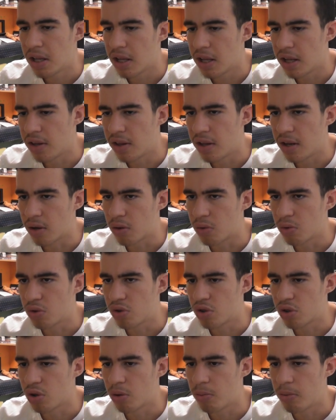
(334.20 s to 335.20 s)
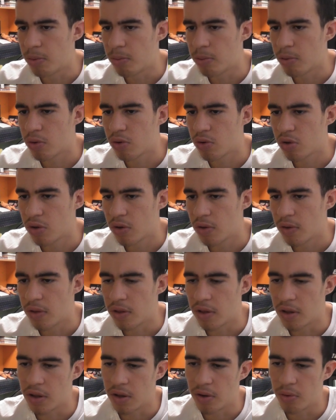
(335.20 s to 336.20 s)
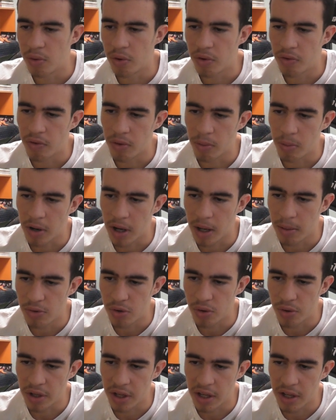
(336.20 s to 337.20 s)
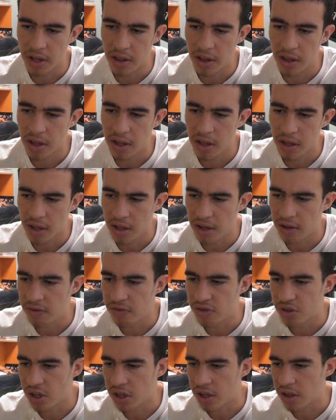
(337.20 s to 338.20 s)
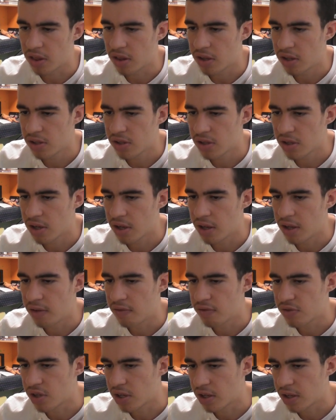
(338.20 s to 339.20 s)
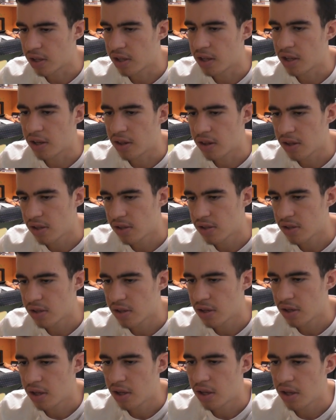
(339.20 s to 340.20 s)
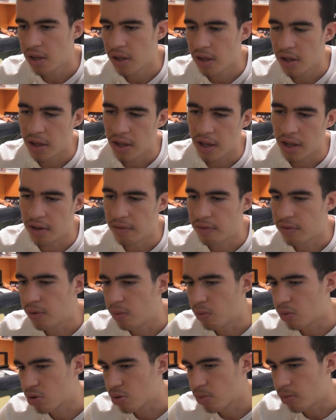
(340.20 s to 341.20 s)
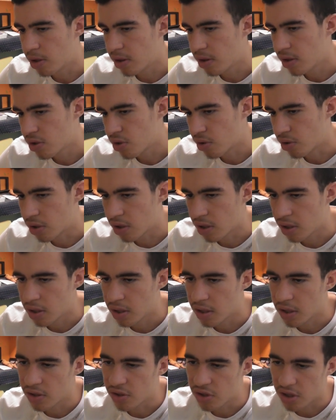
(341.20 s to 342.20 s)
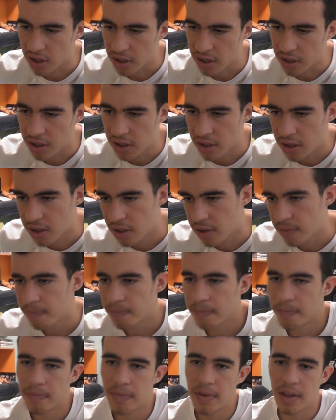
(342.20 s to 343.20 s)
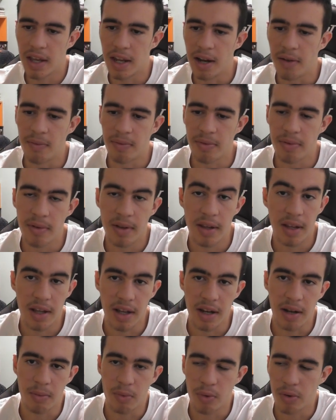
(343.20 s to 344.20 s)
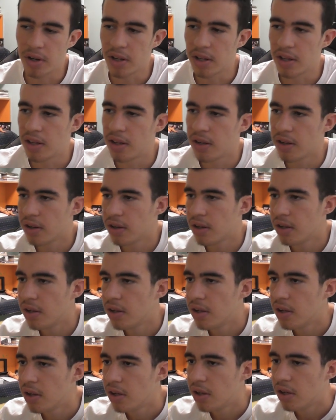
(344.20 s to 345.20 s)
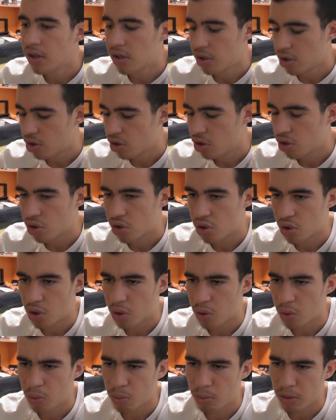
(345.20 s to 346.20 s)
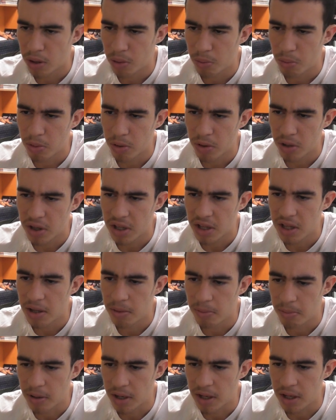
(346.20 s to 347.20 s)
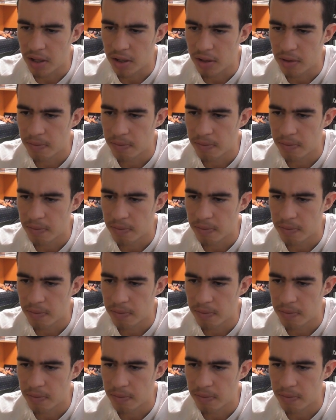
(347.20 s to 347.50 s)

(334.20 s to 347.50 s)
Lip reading: and then I could stop the pawn, the rook, from capturing anything. And if check this, and if check again this, and if he wants to play this, okay, and check again, and I'm winning here. So my opponent didn't play